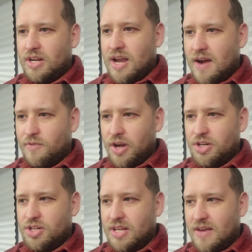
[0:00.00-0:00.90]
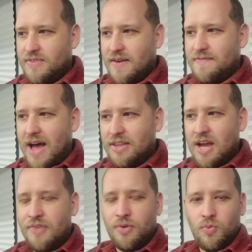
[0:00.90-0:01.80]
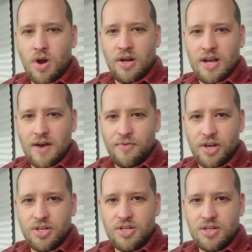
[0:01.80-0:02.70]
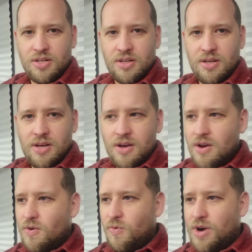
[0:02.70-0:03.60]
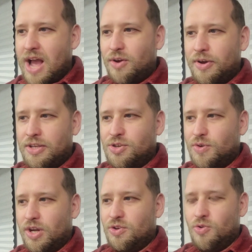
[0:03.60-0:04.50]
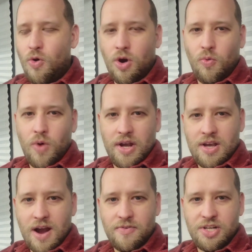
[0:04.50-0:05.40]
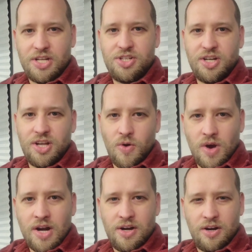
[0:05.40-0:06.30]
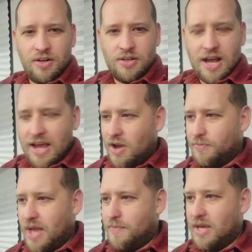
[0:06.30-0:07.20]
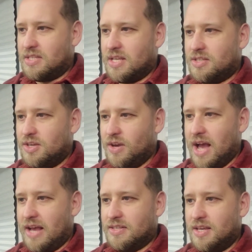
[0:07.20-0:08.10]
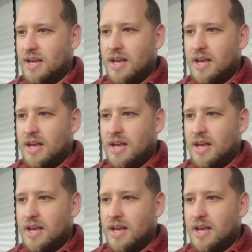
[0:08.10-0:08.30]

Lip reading: coverage, if they file it on the wrong coverage, we're not going to ignore what coverage it should go under. I hope that makes sense to you guys.